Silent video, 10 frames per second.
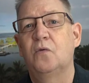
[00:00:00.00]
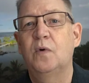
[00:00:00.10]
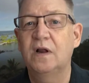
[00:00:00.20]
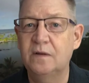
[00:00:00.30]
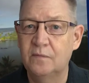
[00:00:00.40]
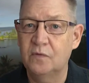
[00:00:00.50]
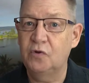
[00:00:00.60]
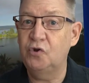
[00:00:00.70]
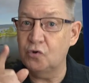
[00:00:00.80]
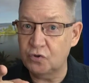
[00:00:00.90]
Well,
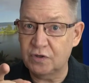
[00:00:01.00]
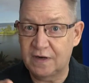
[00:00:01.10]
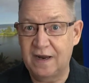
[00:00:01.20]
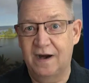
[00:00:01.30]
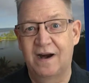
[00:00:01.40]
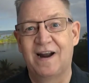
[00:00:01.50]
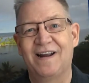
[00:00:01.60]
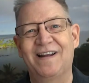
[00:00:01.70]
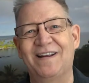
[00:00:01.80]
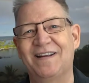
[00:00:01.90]
you should
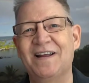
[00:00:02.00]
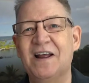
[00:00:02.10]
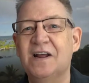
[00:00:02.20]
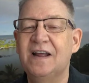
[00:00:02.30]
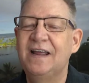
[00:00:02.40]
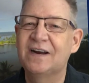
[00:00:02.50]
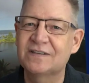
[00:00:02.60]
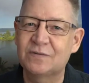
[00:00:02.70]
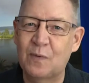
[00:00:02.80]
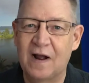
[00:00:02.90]
care.
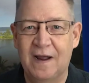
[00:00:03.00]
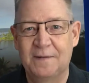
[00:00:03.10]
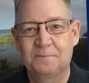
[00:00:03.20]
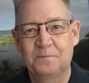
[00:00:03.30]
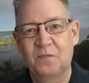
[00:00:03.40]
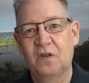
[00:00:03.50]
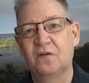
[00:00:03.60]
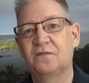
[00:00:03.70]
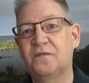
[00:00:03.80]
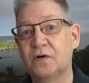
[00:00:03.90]
Here's why.
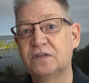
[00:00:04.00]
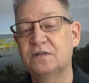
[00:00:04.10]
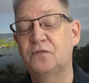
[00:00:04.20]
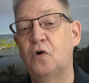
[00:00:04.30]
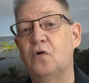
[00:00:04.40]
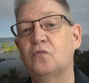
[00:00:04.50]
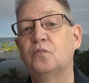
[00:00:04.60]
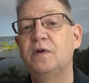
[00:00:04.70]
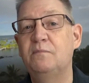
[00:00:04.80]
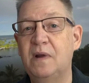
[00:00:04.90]
First of all,
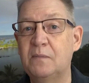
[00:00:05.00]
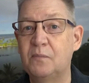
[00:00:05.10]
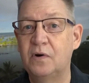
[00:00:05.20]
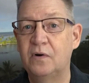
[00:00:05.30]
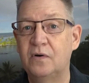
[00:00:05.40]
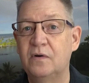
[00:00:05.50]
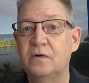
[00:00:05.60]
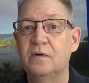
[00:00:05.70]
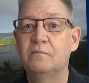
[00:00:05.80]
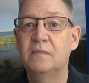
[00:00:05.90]
remember
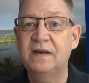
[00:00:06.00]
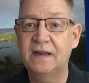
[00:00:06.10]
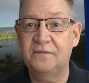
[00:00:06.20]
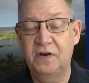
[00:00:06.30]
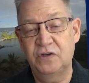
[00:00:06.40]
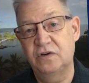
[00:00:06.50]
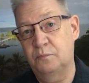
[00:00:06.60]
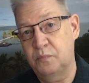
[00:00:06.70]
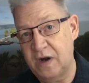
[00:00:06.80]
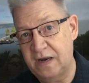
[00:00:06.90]
my definition
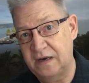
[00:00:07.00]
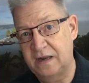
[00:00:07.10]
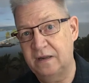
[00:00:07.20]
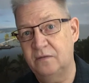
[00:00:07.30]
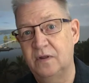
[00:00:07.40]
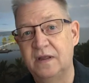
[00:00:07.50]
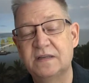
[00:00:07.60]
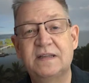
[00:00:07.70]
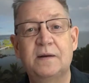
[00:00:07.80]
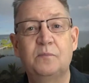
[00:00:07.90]
of branding
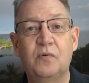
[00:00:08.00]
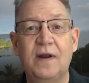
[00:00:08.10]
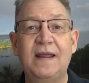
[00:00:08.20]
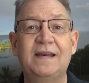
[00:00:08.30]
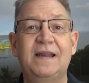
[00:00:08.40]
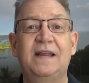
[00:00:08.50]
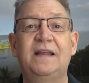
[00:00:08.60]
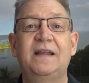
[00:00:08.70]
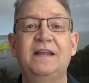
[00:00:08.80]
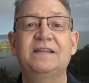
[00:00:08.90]
is that
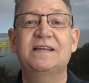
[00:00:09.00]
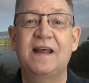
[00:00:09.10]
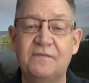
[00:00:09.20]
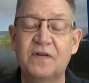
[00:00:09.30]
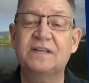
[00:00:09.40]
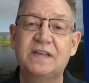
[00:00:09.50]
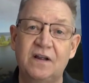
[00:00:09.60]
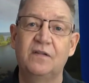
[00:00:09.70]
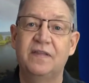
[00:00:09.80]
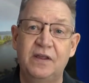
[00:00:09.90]
branding is every
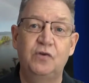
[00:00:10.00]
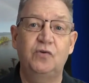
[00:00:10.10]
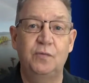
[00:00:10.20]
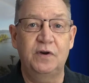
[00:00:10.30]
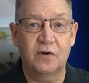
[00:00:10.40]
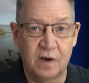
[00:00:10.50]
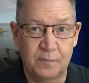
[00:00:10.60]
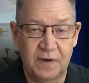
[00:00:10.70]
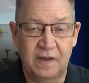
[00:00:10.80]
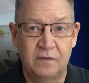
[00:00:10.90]
single thing you do in your
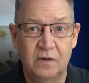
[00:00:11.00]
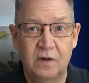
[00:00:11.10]
company.